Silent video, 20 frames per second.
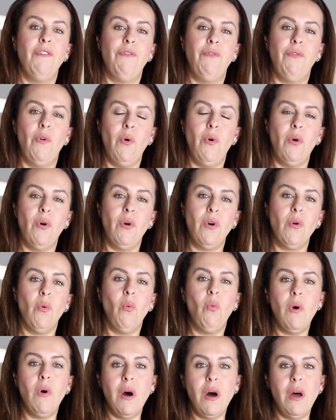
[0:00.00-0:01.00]
for
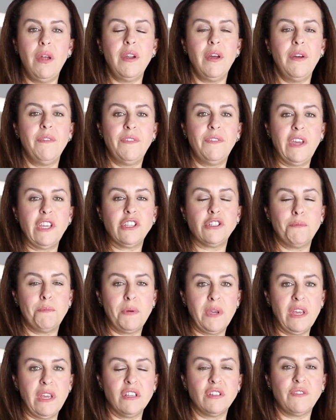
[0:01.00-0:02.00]
one of each
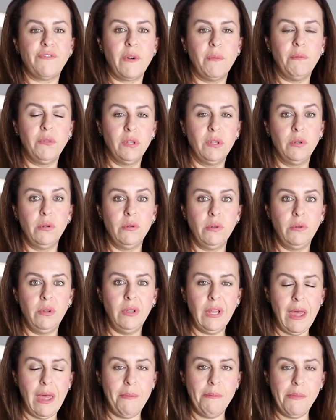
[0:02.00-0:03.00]
piece from
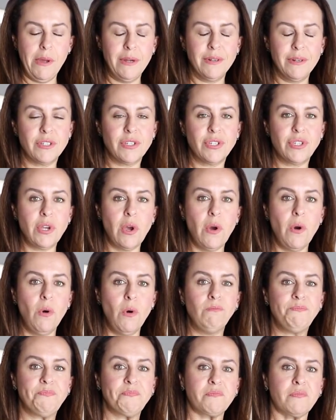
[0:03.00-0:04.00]
Lululemon.
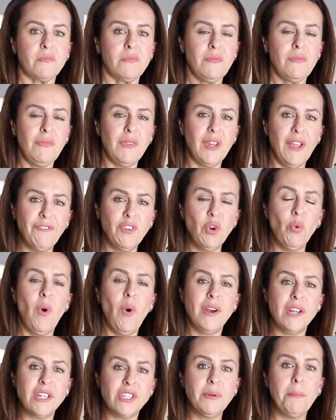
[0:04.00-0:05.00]
So if you're
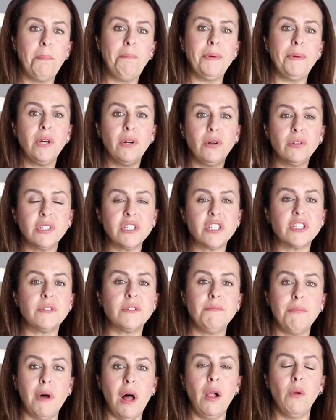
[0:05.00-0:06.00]
wanting to build a
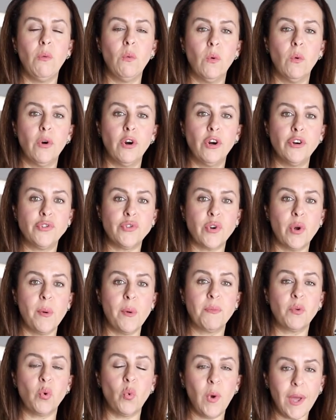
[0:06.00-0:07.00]
small
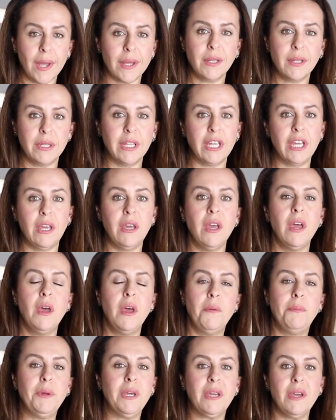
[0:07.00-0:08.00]
wardrobe quickly
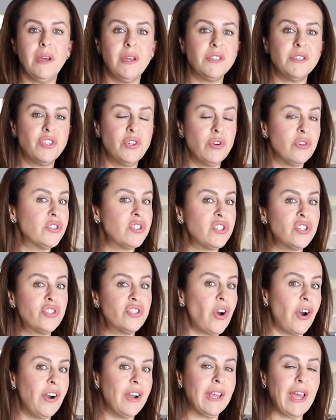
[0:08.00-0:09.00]
because you're just
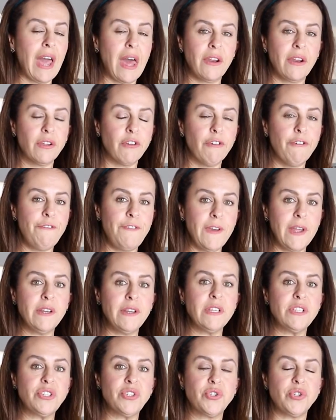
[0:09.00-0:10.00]
starting out in your
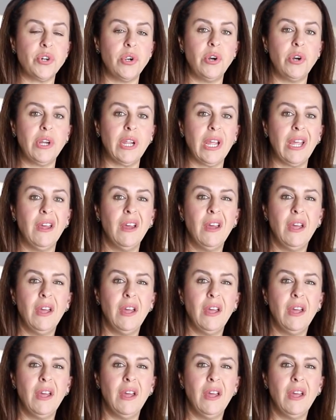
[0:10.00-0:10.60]
fitness journey